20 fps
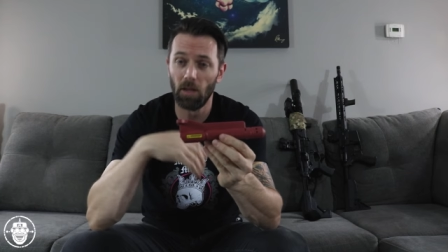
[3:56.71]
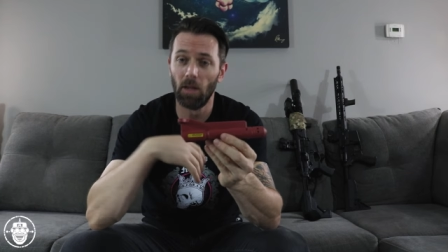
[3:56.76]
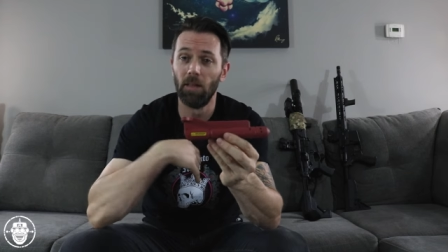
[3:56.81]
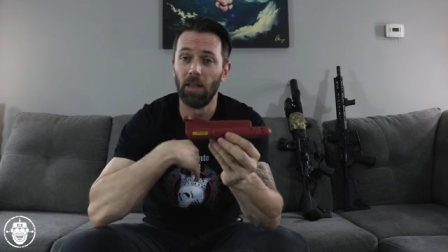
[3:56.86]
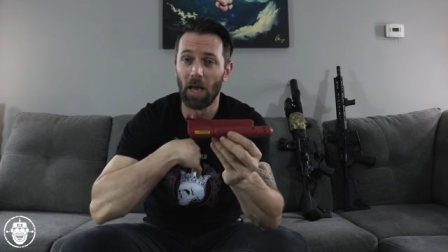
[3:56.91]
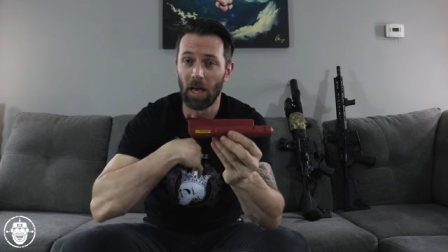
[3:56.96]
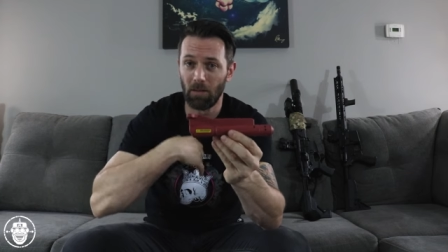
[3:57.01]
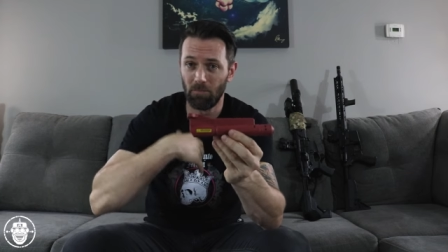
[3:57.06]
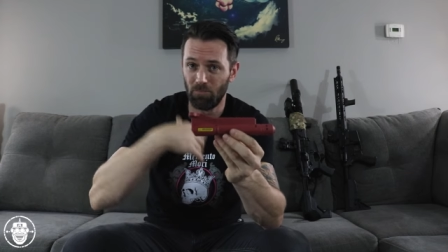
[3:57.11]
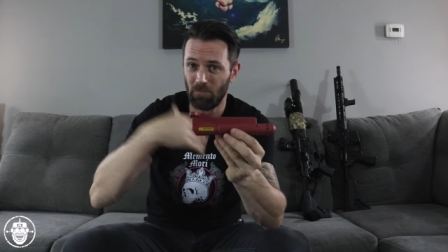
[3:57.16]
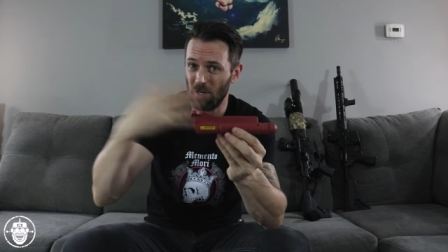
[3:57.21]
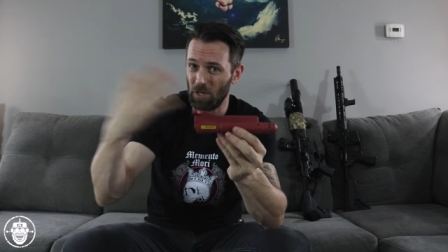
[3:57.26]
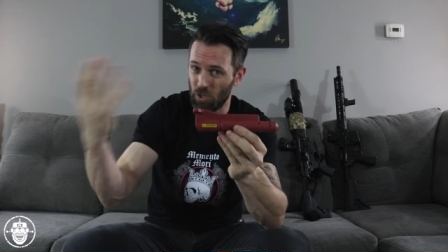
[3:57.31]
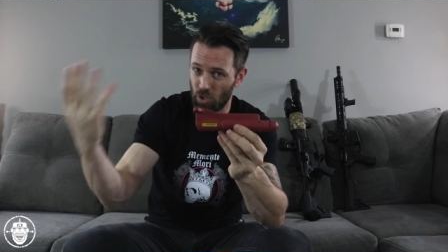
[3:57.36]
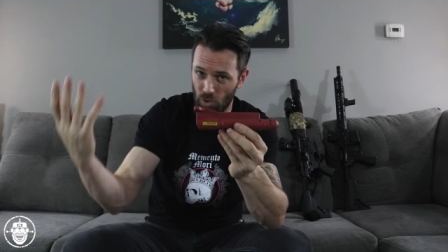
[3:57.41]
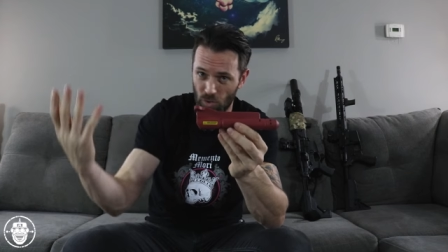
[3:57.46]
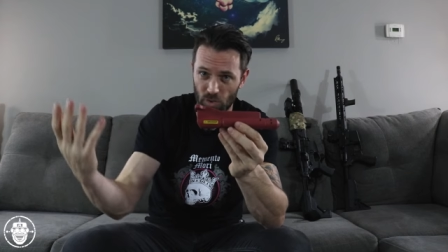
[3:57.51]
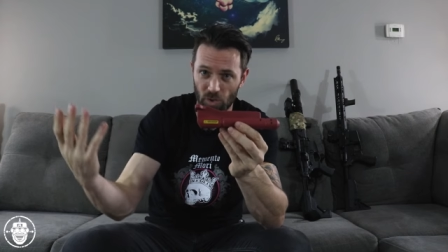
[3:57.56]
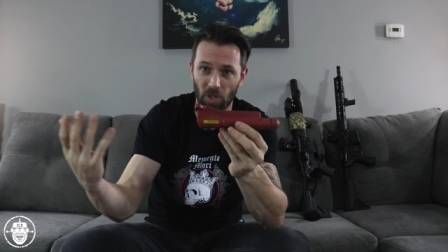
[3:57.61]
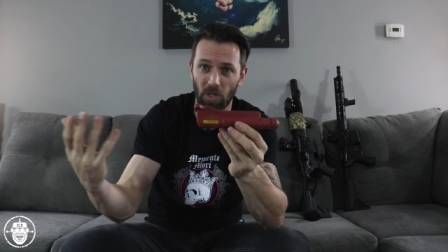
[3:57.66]
and that is
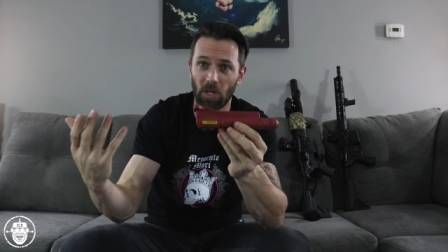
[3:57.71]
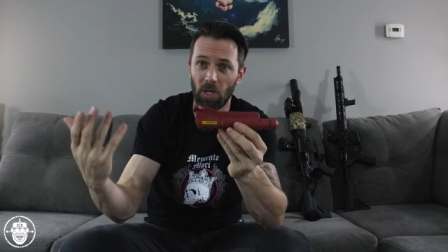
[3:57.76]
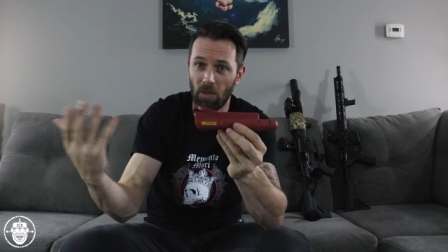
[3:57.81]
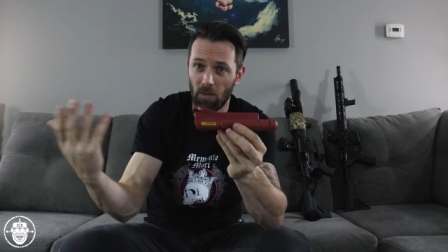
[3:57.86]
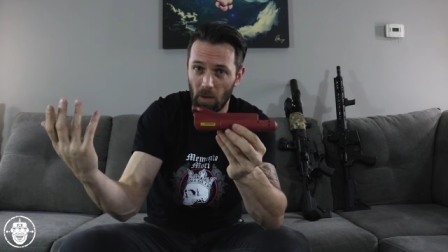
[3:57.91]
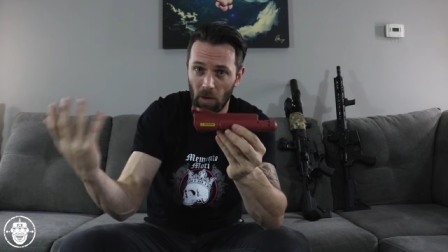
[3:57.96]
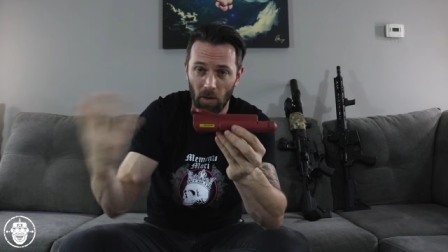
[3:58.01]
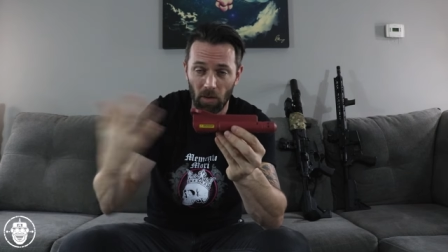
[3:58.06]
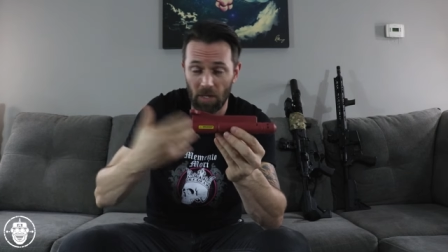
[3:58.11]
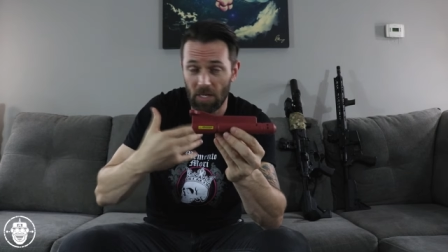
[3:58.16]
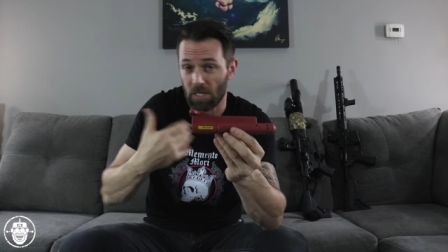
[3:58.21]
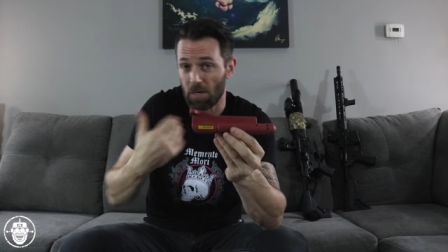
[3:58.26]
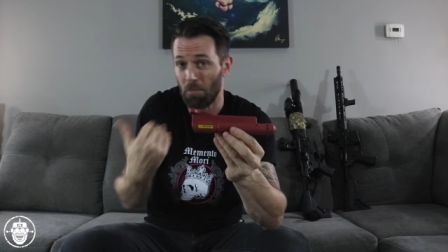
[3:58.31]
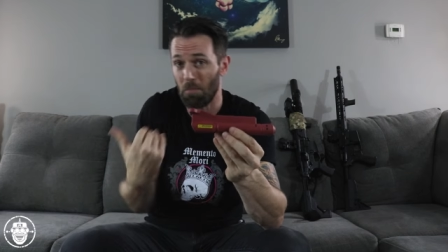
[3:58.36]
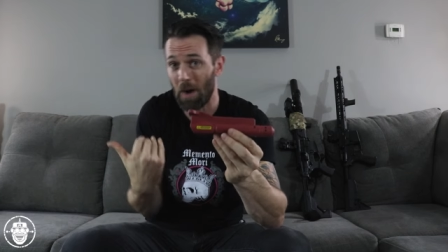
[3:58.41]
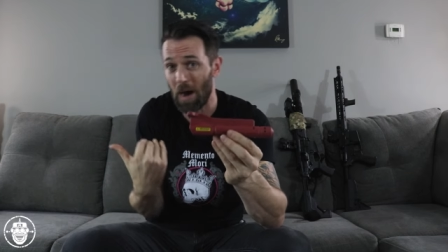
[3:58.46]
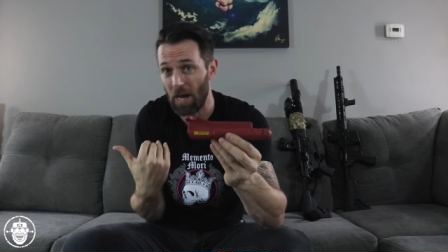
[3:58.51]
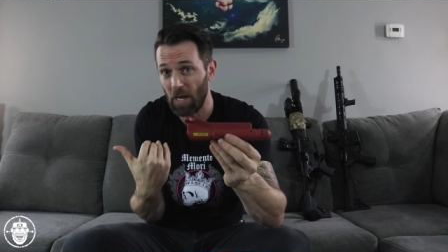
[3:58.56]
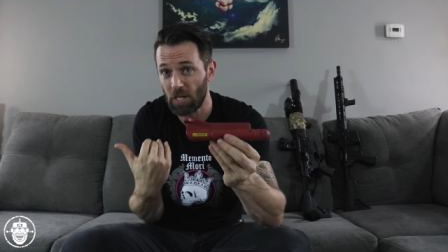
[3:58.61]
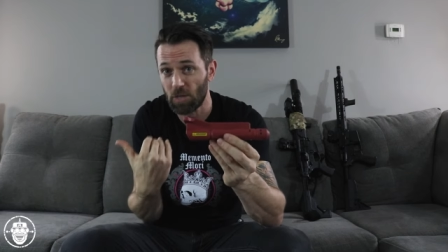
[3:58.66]
usually, or at least in
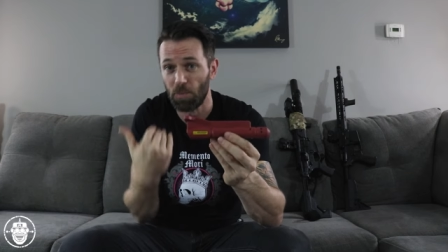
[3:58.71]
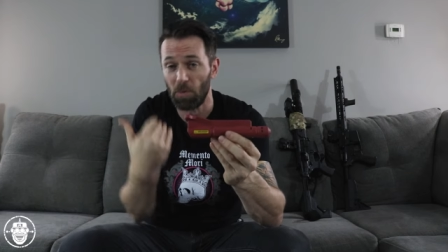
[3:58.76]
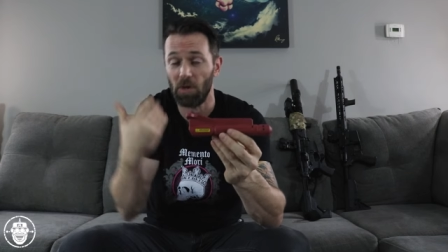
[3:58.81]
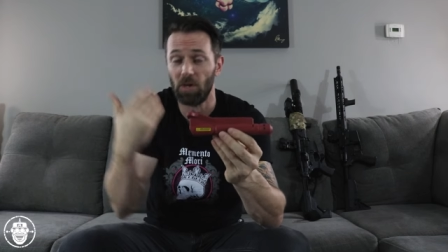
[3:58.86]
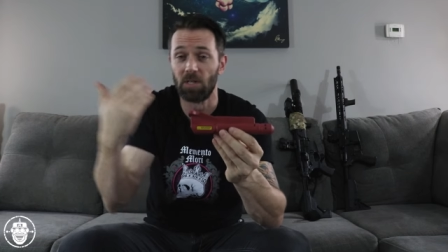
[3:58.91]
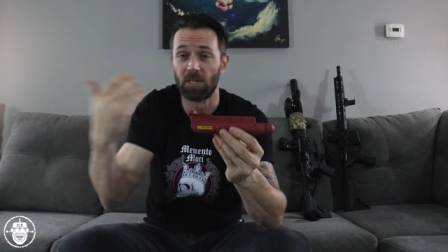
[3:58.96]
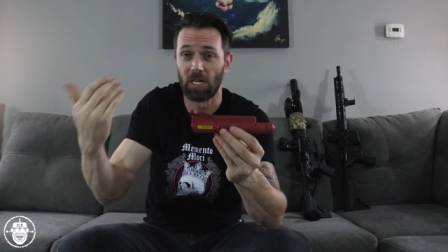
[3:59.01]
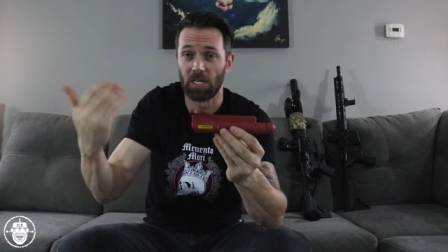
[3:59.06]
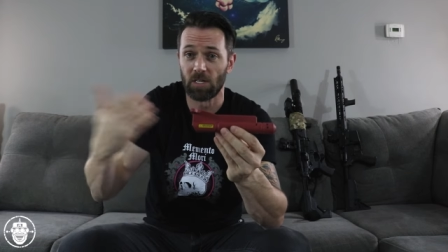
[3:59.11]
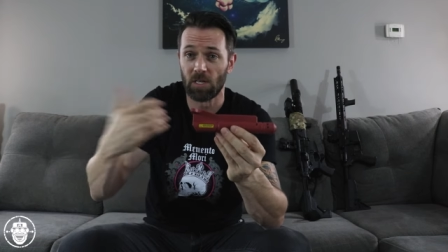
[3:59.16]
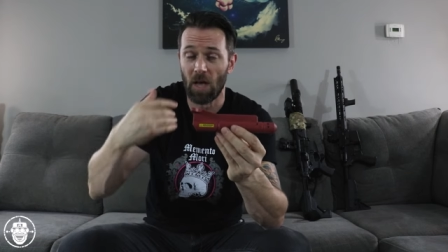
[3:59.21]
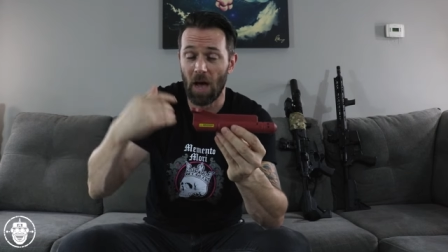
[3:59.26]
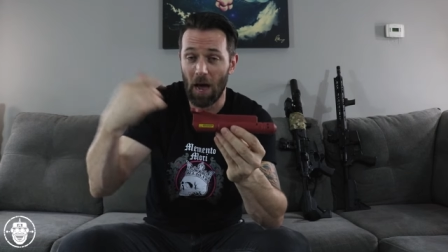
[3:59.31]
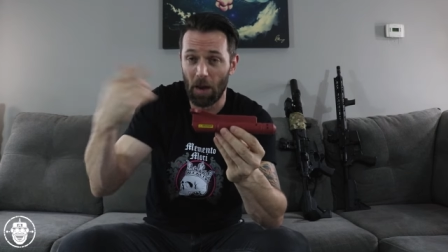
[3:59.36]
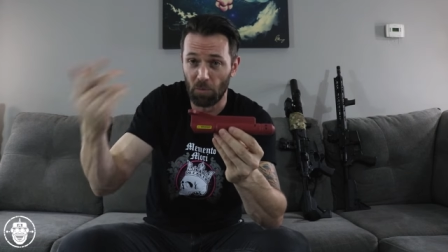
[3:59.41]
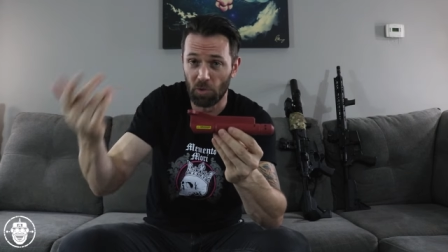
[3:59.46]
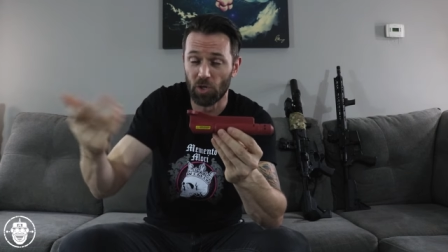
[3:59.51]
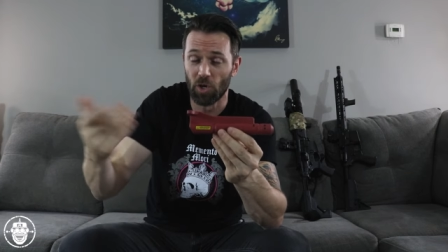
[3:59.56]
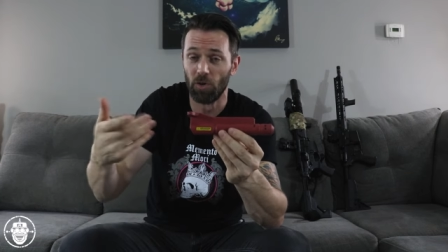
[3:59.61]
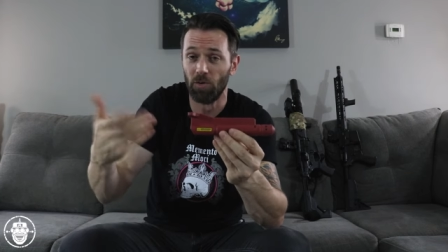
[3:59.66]
my experience, that's I
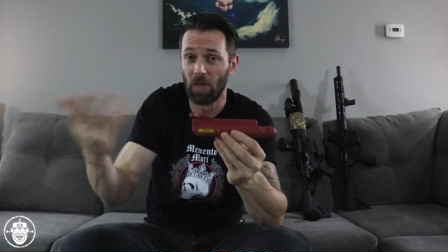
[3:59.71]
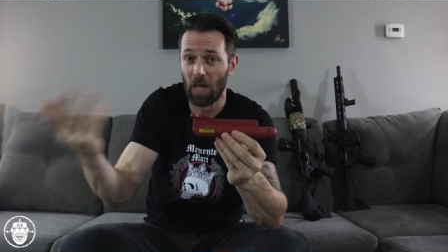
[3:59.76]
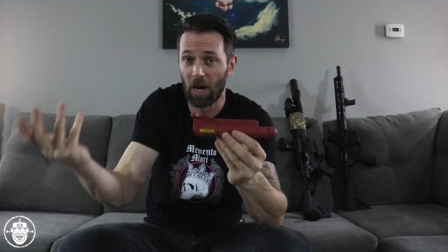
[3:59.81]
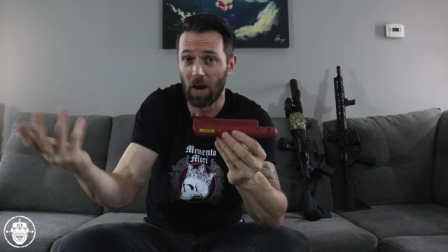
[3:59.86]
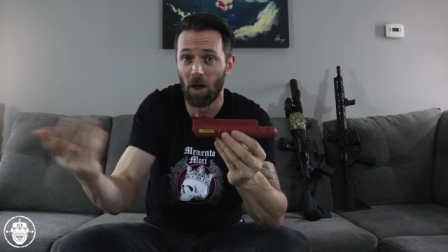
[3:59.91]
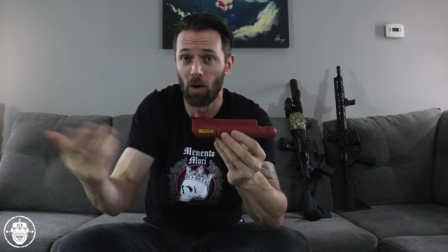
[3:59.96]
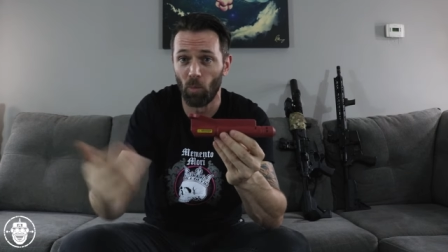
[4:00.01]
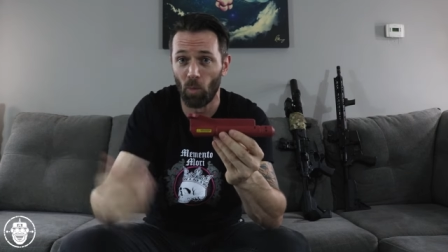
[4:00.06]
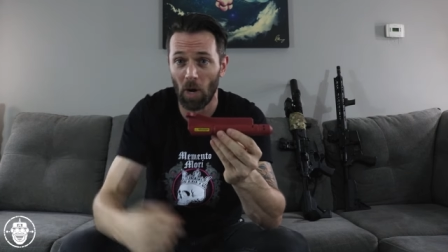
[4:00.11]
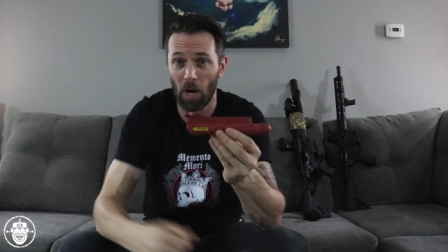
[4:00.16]
would turn that on